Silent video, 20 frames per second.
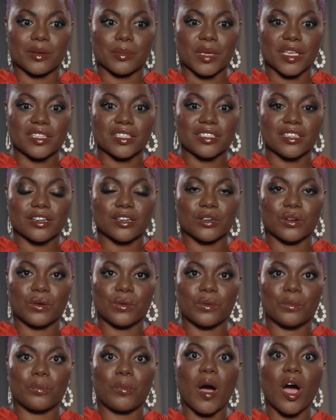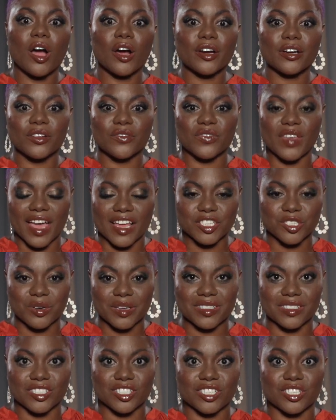So part of that
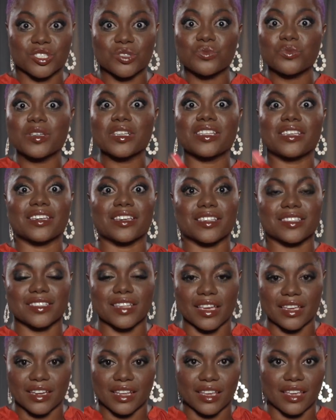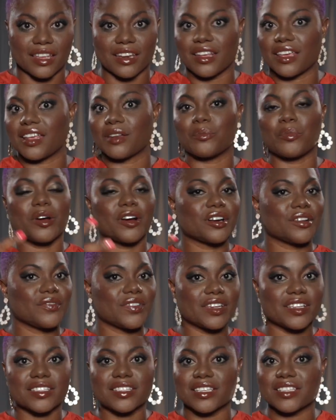transition is really exciting and part of
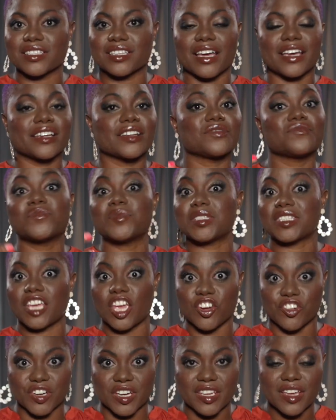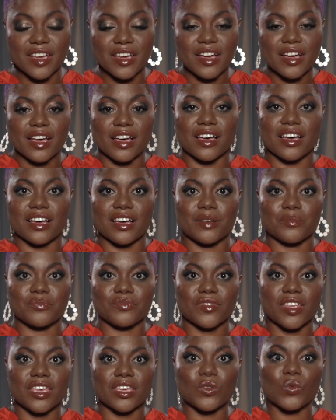it is kind of scary.
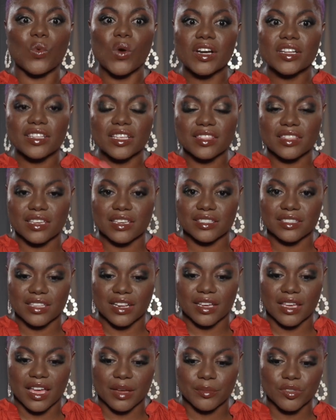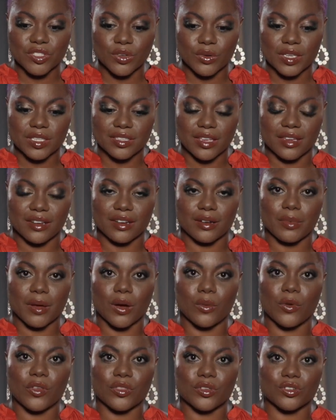And one of the things that I'm so excited about
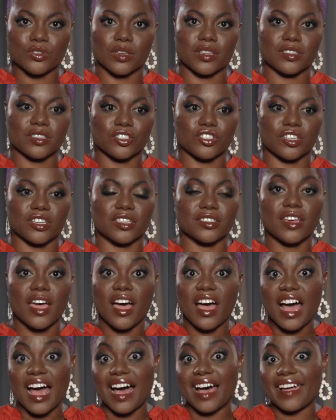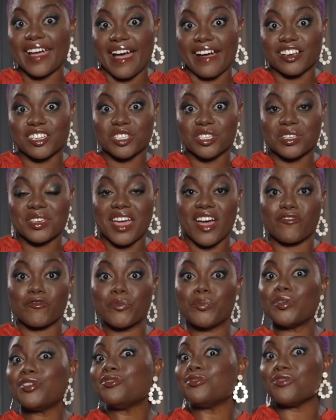with the transition is I actually have
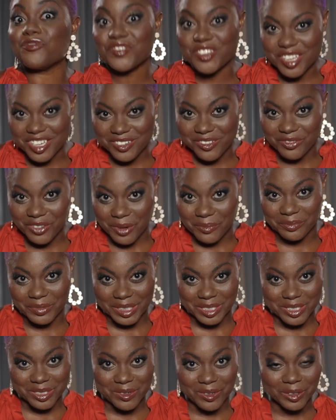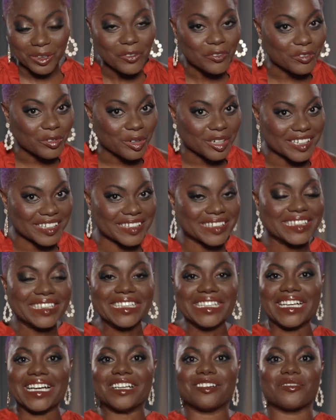moved from Pensacola, Florida.
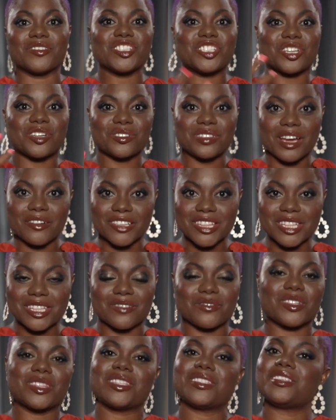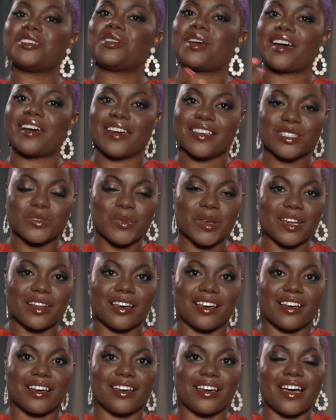I know I've shared that with you guys, but
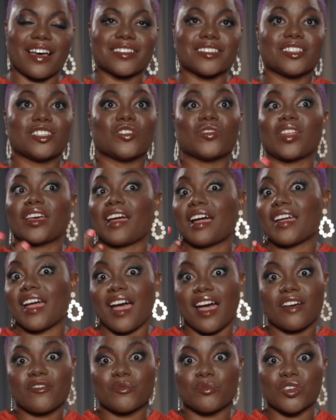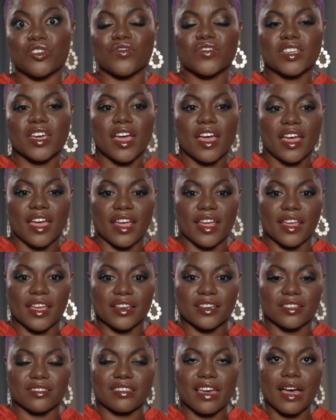as a note, I have moved.
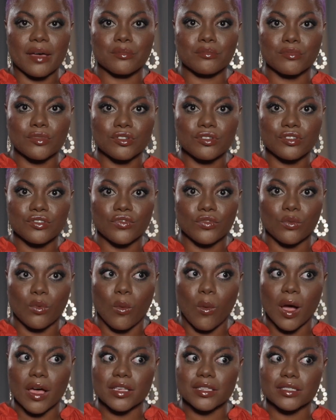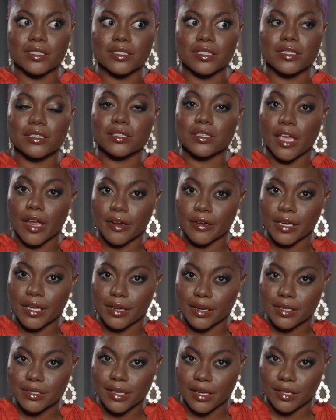And that move was scary and
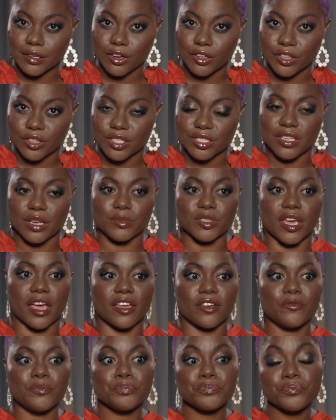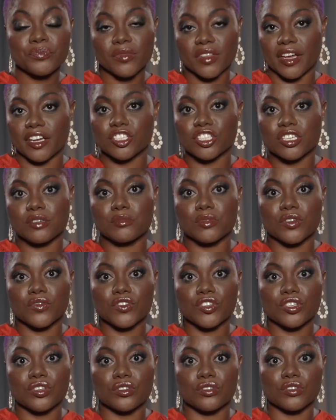exciting all at the same time. I actually moved
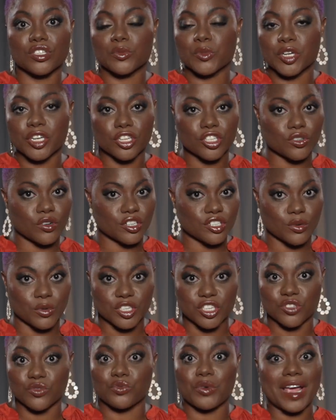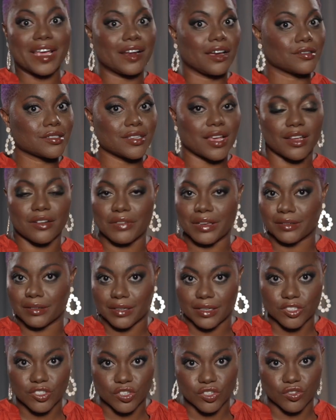to Smyrna, Georgia, which is right outside of
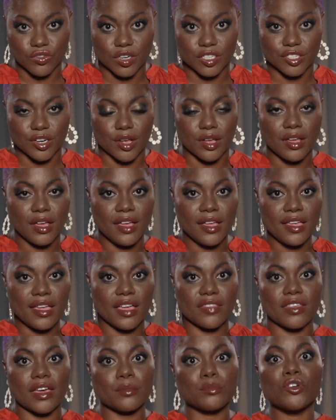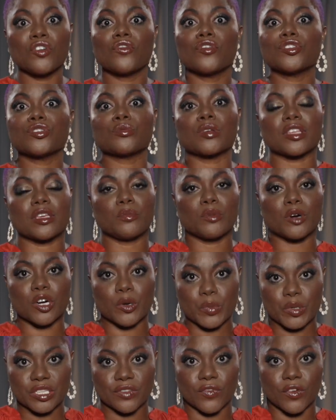Atlanta, Georgia. And that move was really purposeful.